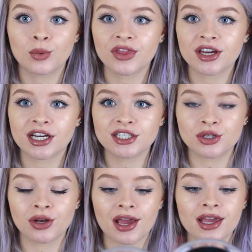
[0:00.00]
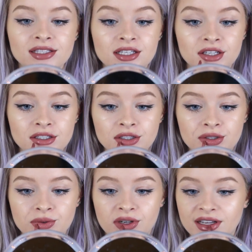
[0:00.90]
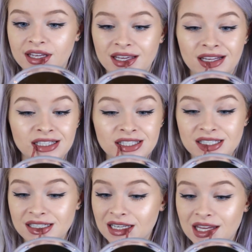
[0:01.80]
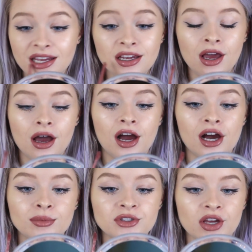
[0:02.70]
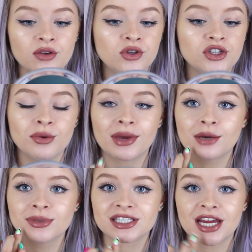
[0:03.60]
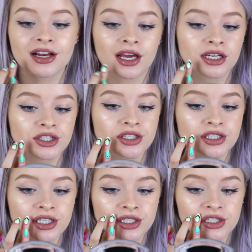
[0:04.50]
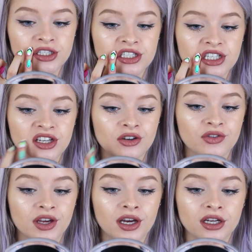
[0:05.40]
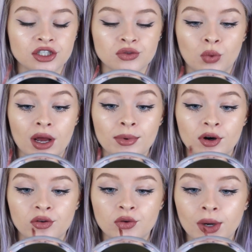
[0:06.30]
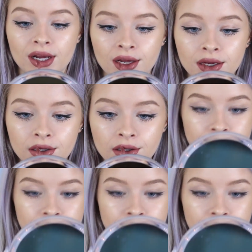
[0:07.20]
One thing I do like is it doesn't dry instantly, so if you do make a mistake like I just did, you can just take your finger and just wipe it off quickly.